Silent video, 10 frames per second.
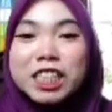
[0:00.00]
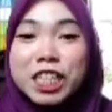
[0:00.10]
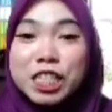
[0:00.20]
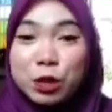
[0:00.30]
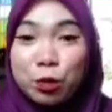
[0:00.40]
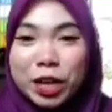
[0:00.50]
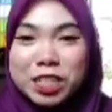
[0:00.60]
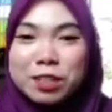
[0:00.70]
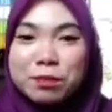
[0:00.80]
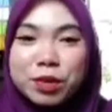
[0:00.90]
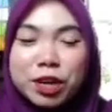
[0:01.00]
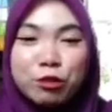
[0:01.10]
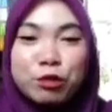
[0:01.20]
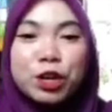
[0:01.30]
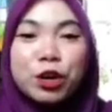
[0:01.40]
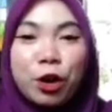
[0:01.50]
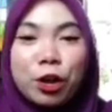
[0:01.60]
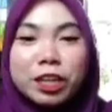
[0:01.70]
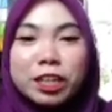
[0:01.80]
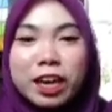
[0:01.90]
This square symbol, we
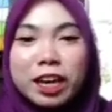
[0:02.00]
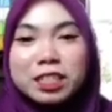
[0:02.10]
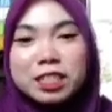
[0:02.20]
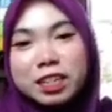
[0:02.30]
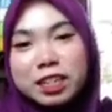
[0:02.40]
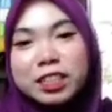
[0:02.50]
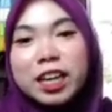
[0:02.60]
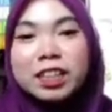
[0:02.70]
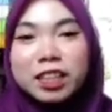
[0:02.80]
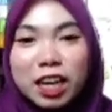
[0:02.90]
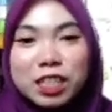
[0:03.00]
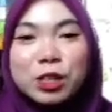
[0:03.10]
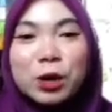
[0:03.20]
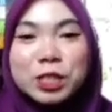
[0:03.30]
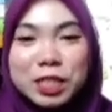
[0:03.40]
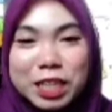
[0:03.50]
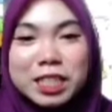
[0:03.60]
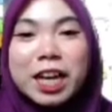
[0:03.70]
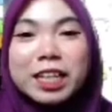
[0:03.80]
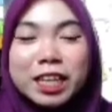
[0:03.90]
call it as a data
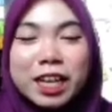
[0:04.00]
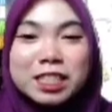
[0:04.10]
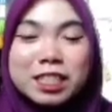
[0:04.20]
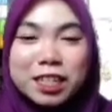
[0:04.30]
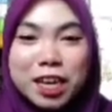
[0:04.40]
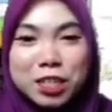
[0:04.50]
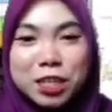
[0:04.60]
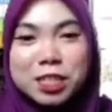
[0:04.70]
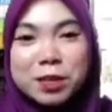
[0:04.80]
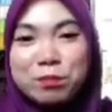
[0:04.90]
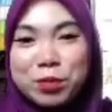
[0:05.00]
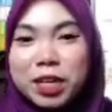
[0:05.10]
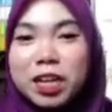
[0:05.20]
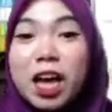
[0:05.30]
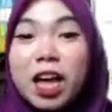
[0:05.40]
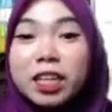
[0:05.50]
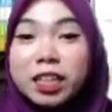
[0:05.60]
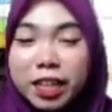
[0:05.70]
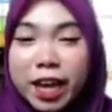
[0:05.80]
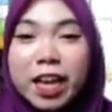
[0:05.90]
sources and destination symbol.
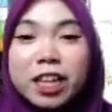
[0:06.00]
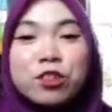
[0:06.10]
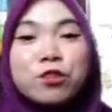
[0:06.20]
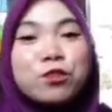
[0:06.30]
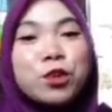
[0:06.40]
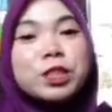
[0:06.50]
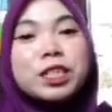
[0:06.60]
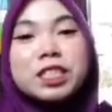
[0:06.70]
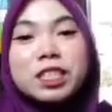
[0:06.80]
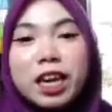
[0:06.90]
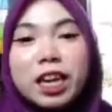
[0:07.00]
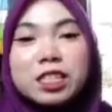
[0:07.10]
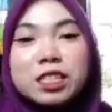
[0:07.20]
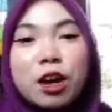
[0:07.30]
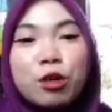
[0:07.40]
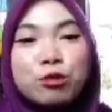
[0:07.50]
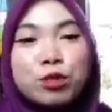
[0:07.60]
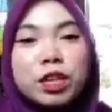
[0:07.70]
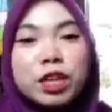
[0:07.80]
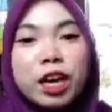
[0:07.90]
Then for this case,
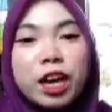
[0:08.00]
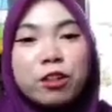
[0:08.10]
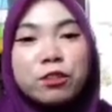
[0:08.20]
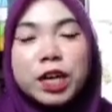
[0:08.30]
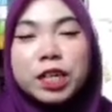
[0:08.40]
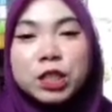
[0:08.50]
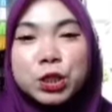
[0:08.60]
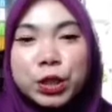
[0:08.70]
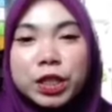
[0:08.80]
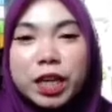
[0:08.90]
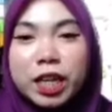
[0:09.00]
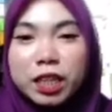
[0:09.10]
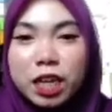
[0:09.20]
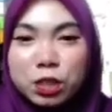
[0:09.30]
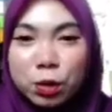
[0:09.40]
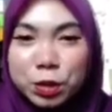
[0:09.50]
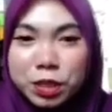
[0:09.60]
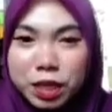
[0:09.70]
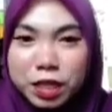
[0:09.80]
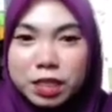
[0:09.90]
we have 3 data
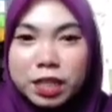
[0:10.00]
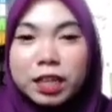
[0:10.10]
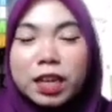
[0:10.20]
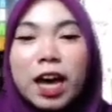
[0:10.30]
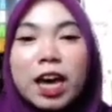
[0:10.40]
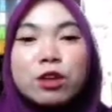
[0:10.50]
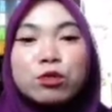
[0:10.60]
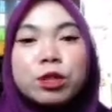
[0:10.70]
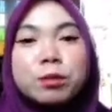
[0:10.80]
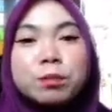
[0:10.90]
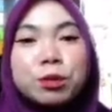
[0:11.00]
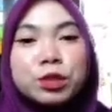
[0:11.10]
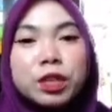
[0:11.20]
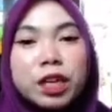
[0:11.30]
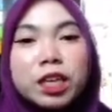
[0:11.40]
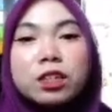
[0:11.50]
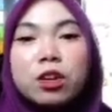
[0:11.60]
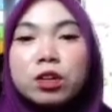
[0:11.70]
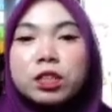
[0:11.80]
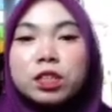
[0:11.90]
sources that I will put it
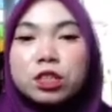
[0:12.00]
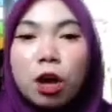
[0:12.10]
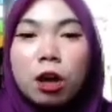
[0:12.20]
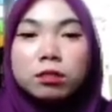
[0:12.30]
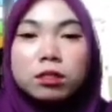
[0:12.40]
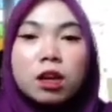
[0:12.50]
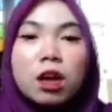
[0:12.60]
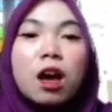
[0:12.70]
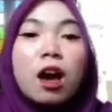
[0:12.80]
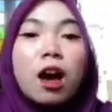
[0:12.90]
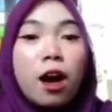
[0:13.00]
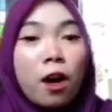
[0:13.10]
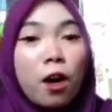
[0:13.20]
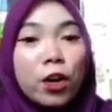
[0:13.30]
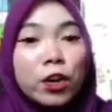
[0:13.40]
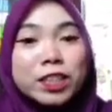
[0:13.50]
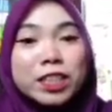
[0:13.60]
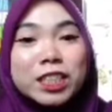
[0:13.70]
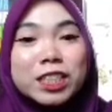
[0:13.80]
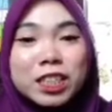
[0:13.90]
on the top on
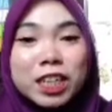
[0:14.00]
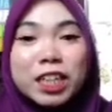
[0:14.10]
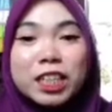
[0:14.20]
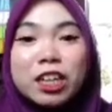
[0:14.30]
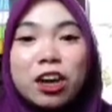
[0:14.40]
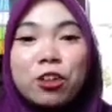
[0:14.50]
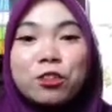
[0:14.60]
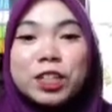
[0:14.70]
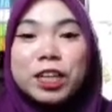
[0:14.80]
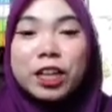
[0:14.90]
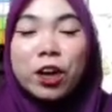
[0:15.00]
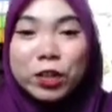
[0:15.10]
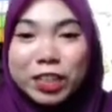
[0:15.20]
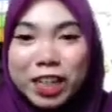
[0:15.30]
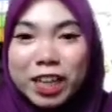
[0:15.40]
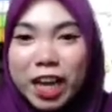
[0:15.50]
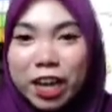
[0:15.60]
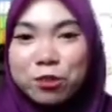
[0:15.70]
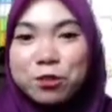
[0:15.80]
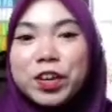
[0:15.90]
the sheet on the
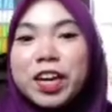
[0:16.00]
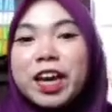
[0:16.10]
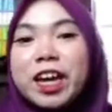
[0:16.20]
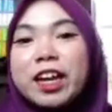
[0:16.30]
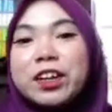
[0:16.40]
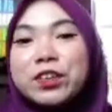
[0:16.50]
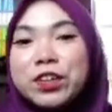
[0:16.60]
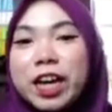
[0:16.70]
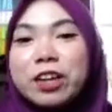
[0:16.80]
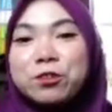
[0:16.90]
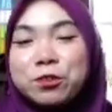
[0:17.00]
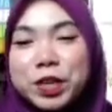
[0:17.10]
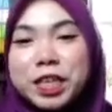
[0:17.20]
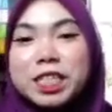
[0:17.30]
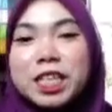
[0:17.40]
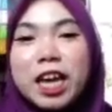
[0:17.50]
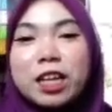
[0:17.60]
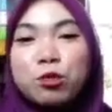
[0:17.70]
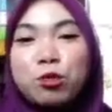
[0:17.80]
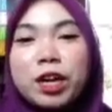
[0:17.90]
left and right first,
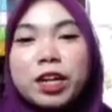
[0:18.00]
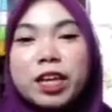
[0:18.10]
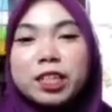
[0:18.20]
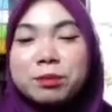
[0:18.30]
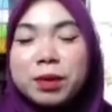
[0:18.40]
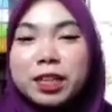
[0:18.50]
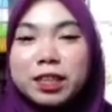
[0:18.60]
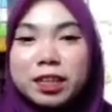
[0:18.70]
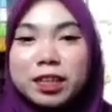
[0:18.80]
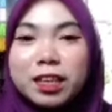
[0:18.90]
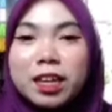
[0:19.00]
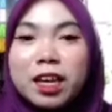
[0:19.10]
and one at the bottom.